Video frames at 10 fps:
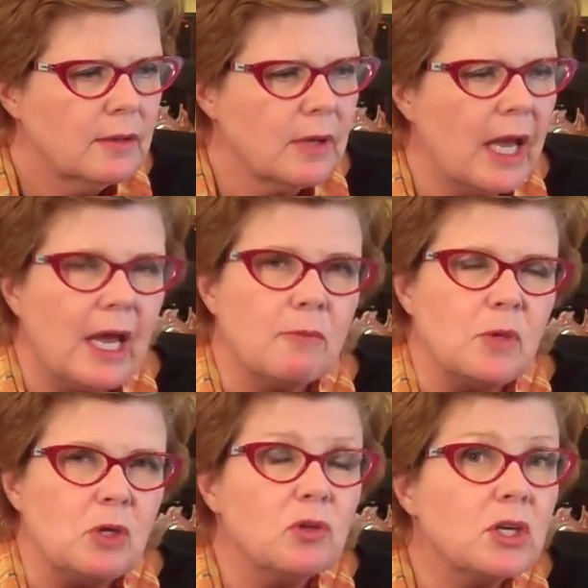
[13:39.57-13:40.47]
Okay, and
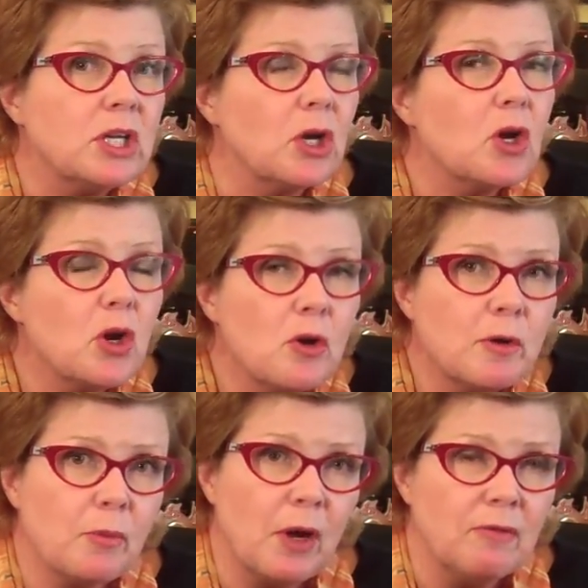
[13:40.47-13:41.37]
when you looked at
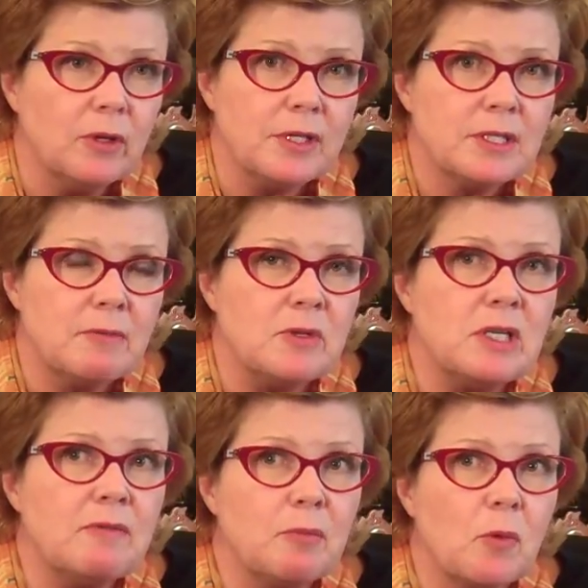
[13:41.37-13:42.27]
current prevalence, it
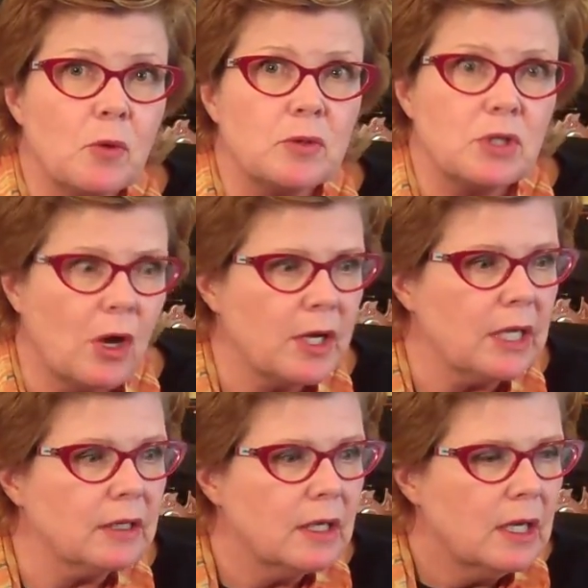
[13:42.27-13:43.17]
was even more shocking.